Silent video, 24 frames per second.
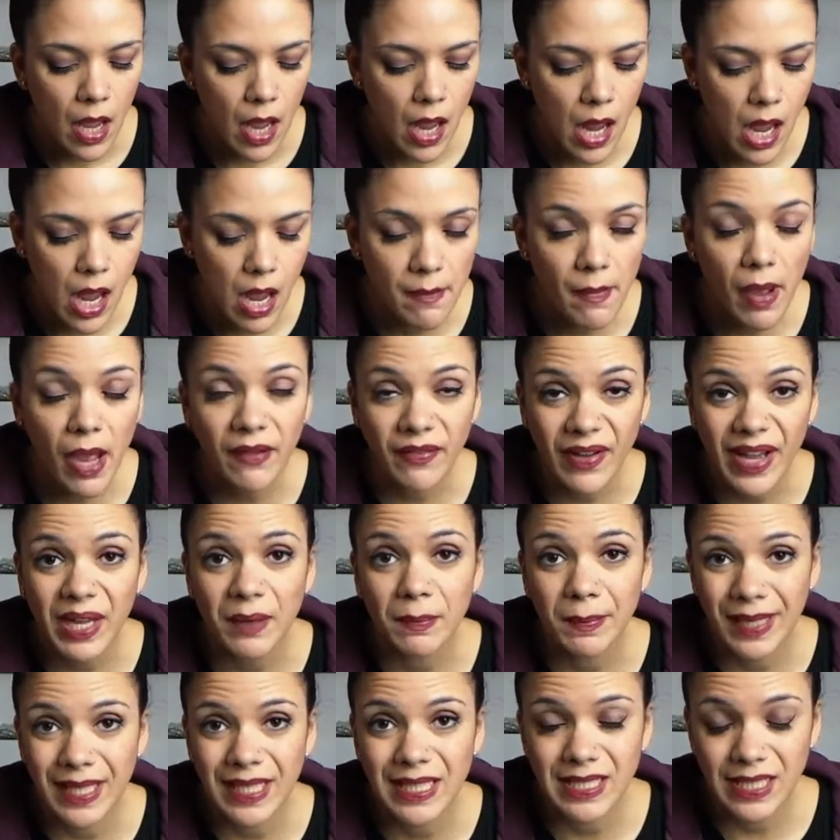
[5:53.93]
I've
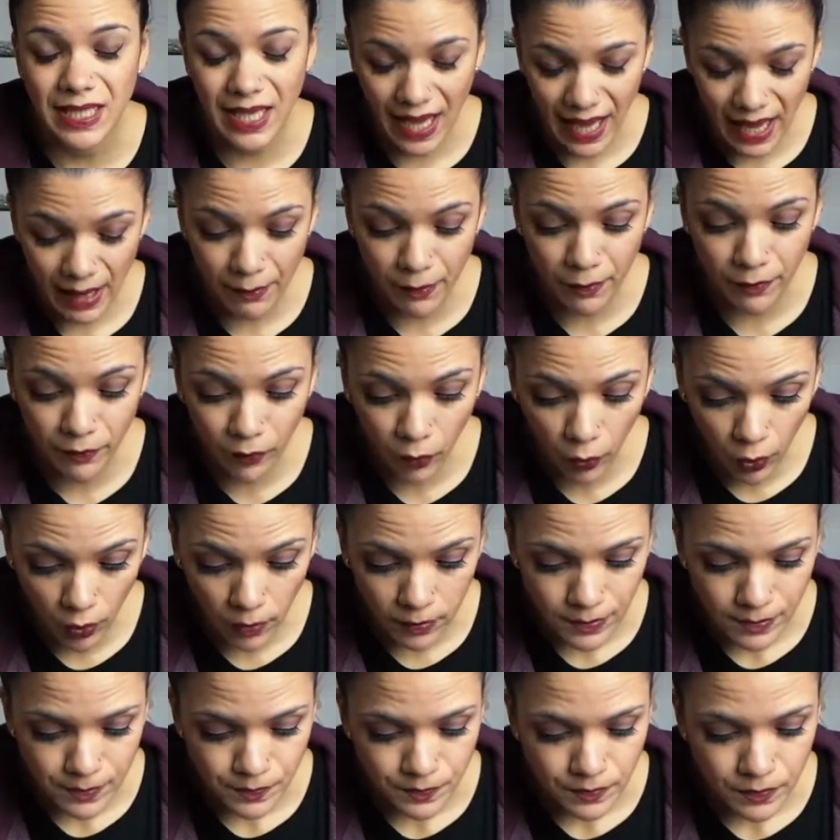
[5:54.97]
had pixie hair before,